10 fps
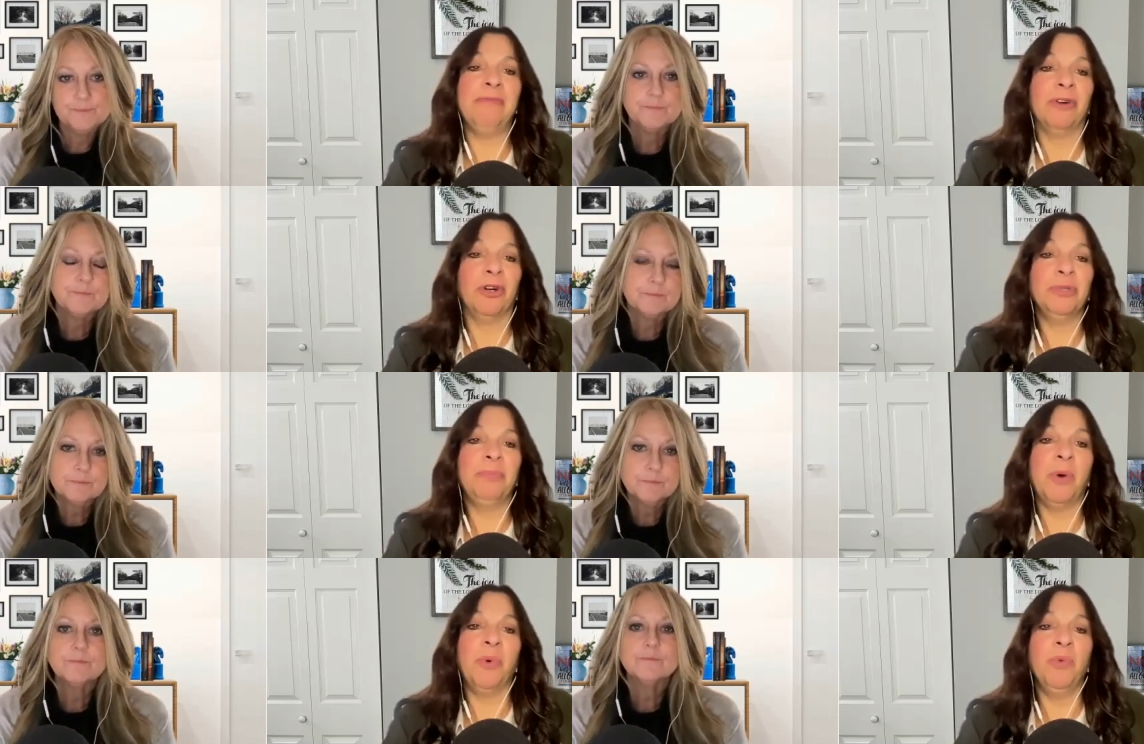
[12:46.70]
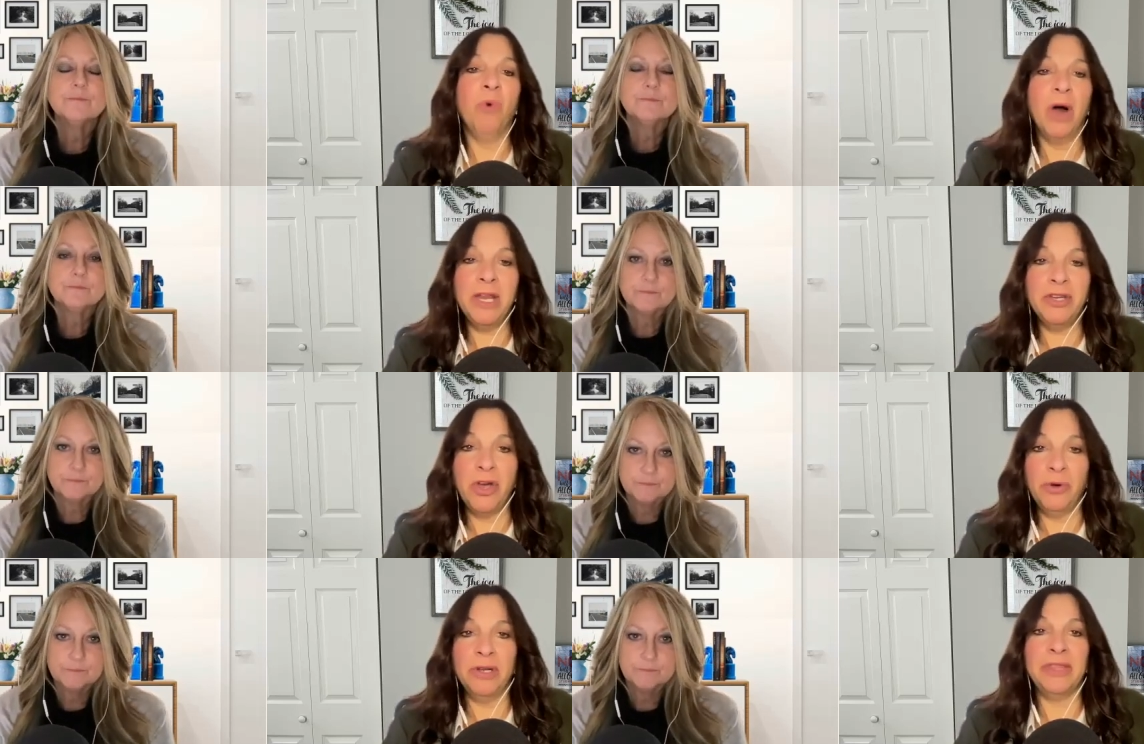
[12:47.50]
Speaker 1: verse, but we want to
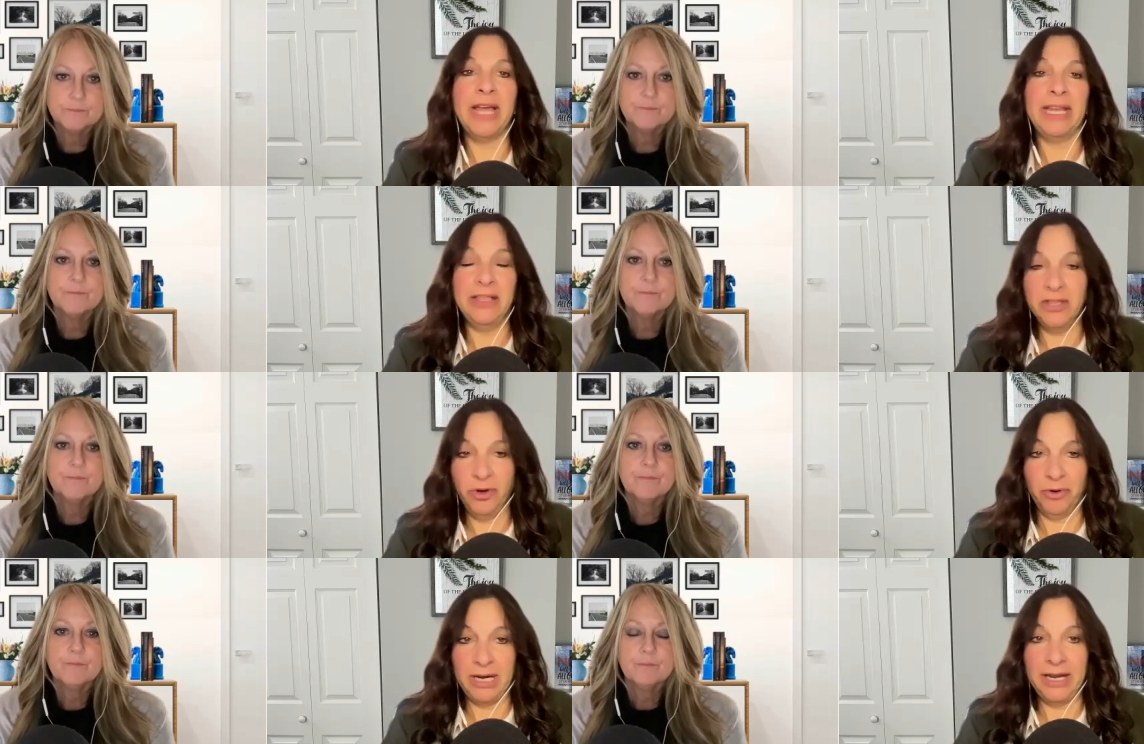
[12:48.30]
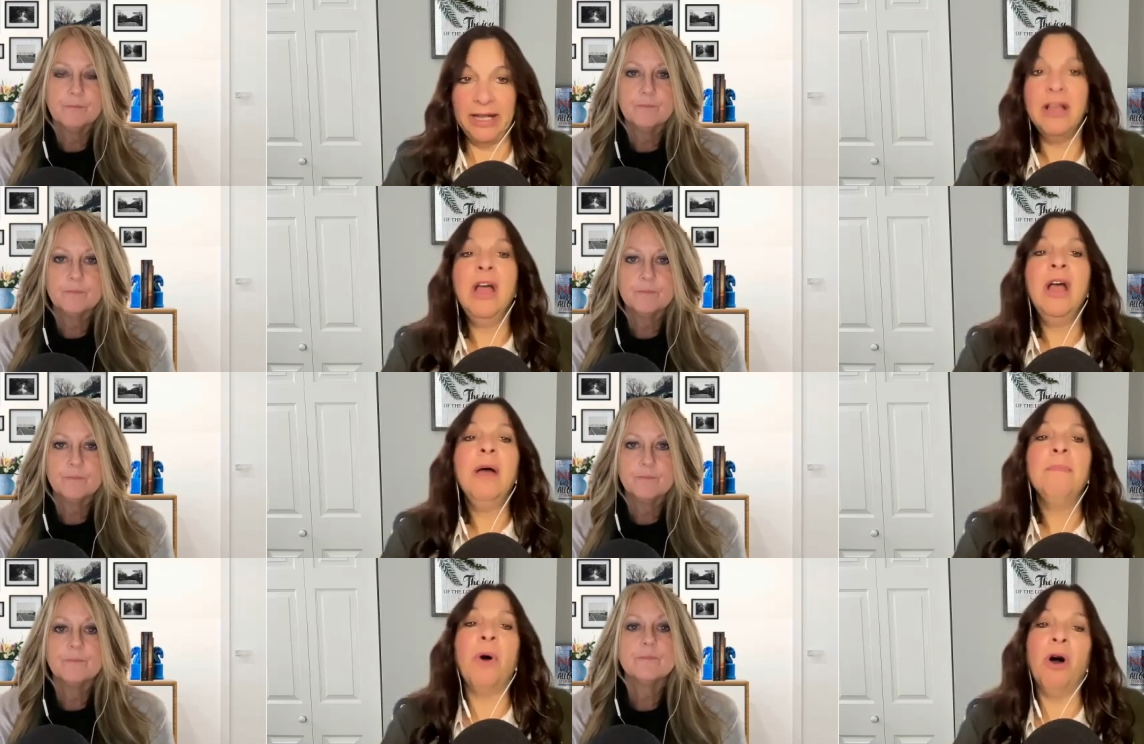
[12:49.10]
note that in the greeting,
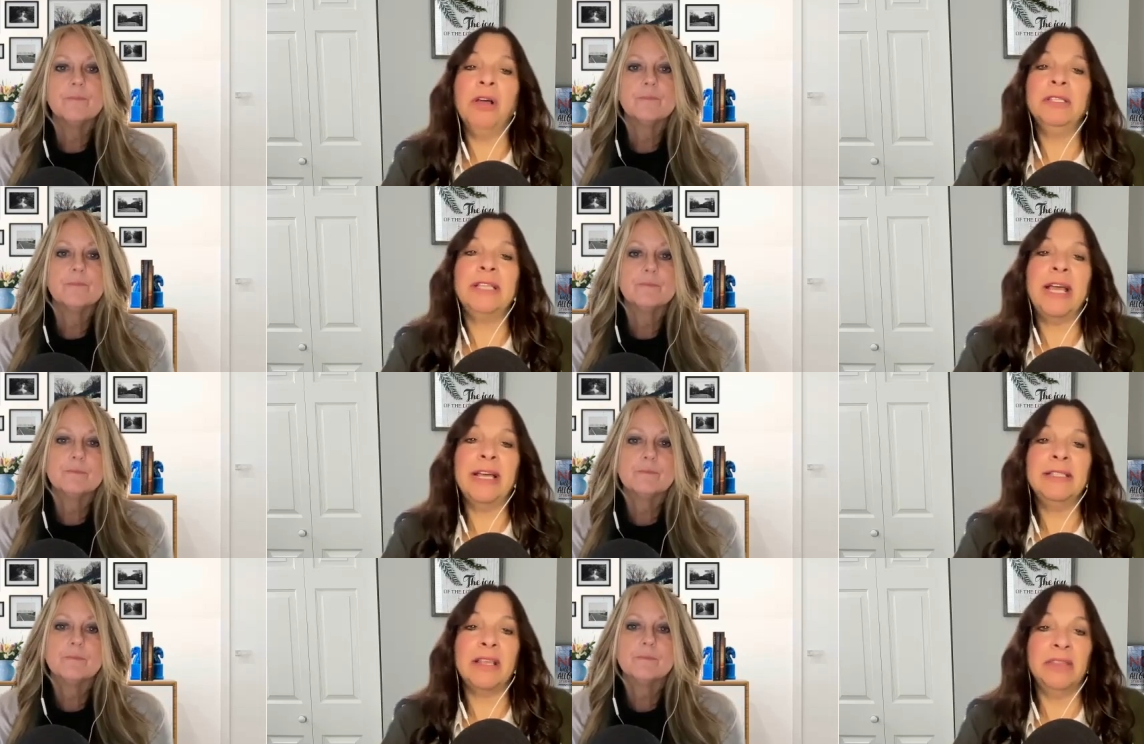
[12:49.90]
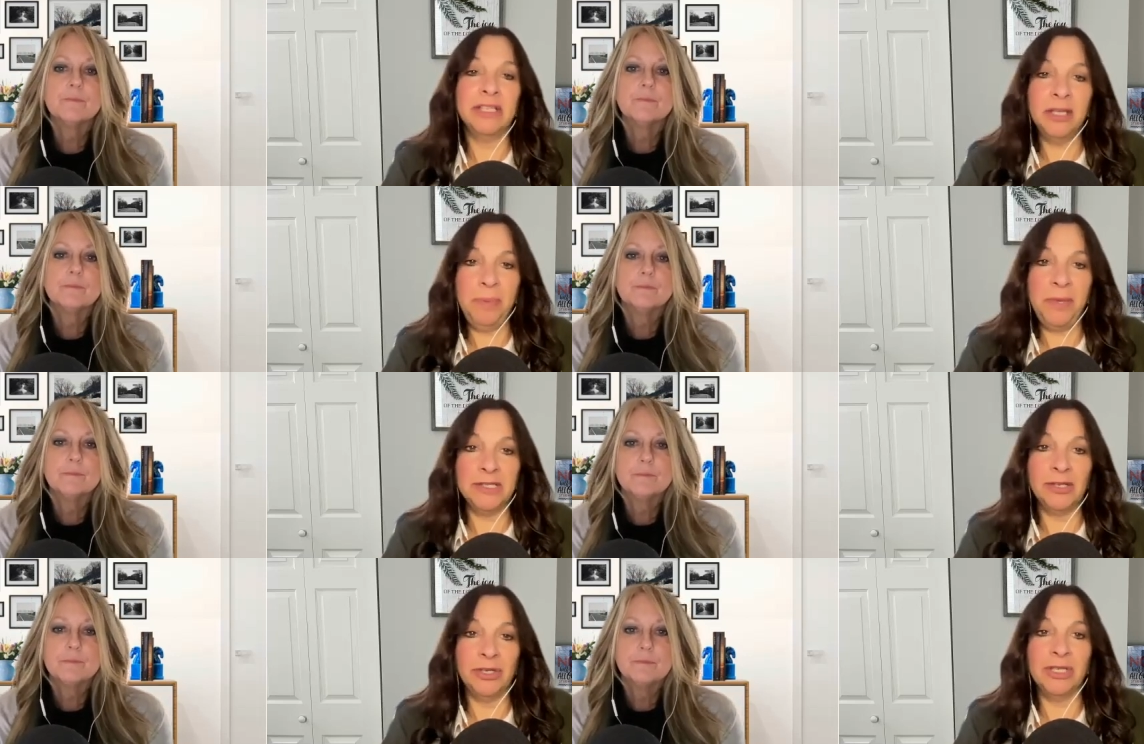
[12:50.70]
Paul says this
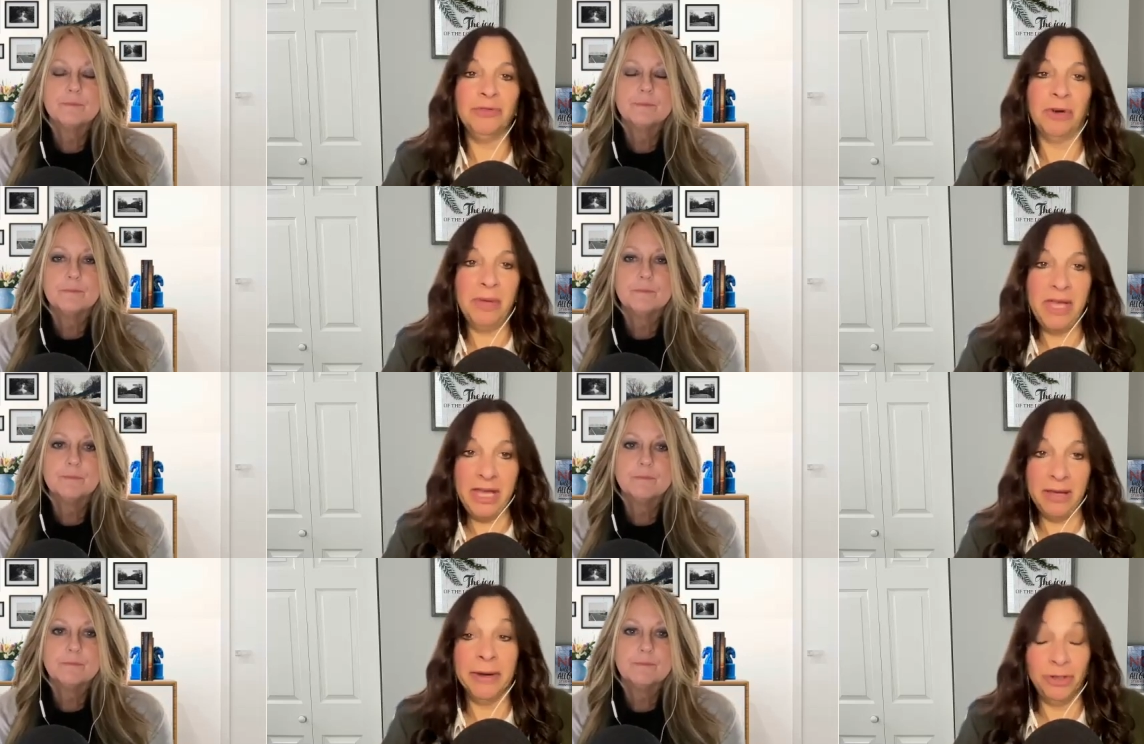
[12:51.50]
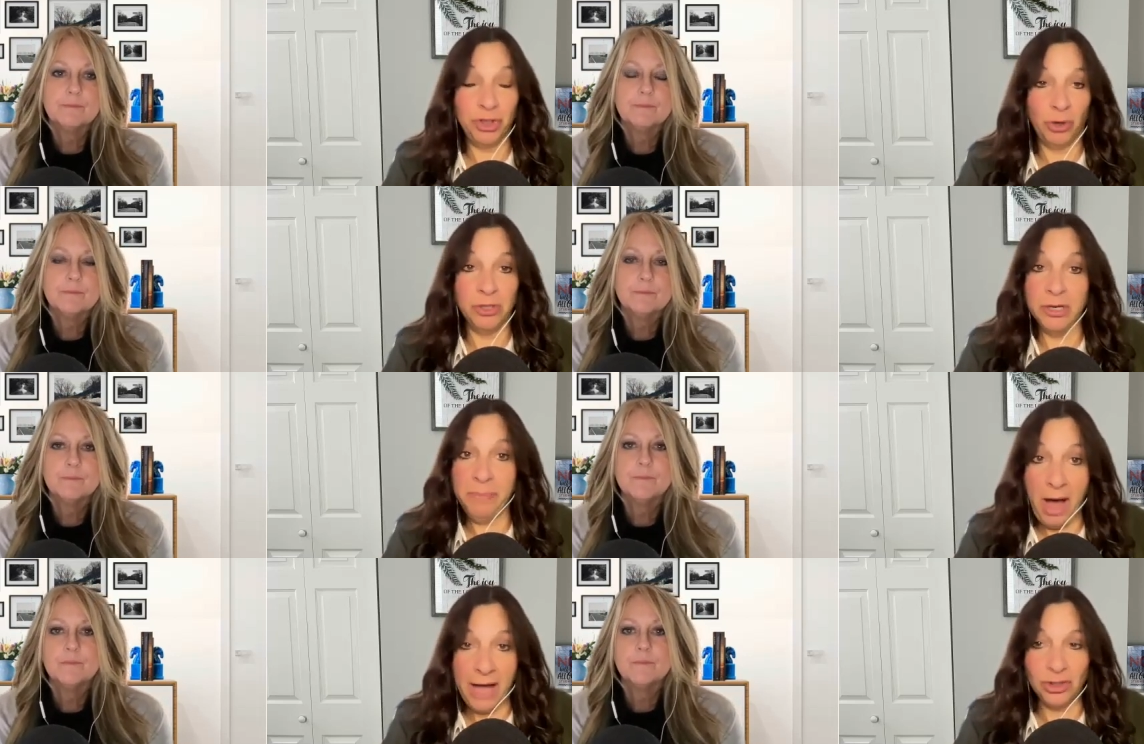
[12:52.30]
epistle is from him, a chosen
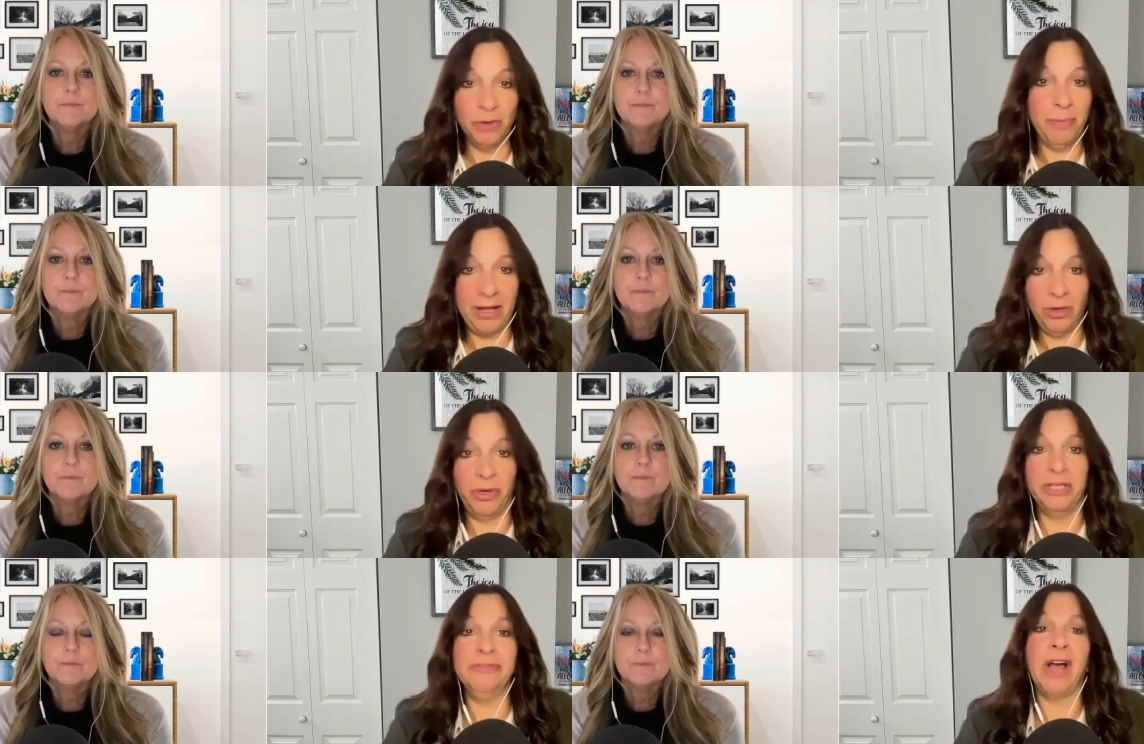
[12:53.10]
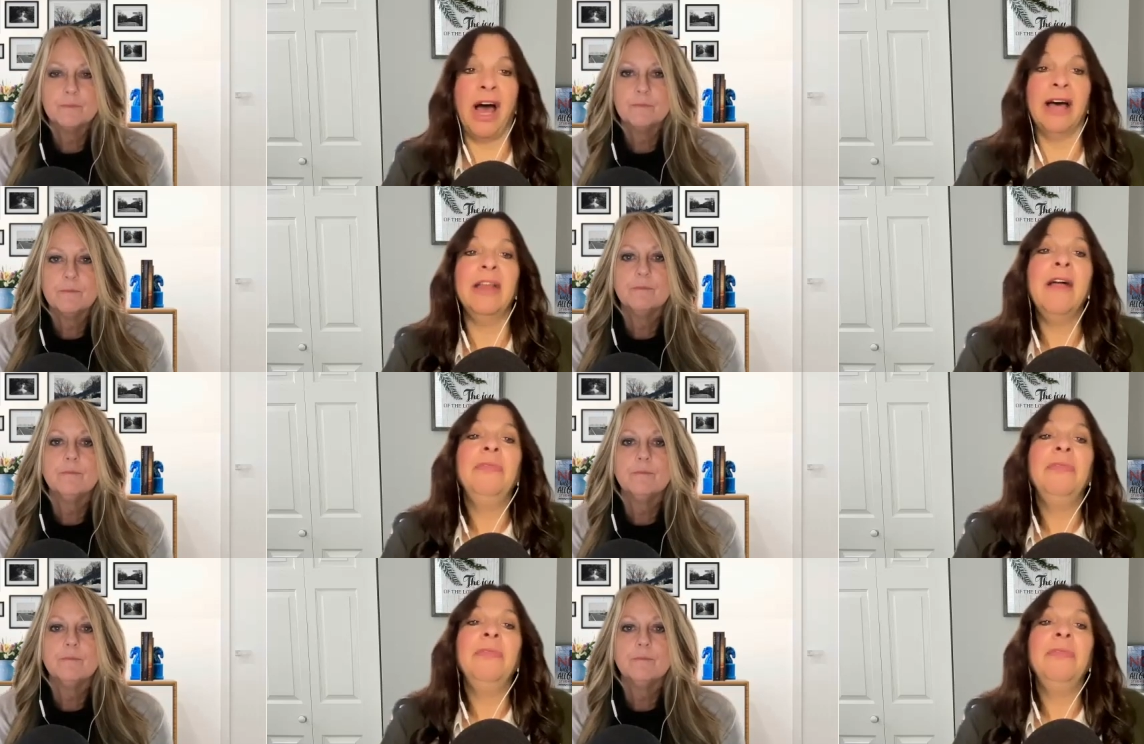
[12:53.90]
apostle by the will of God,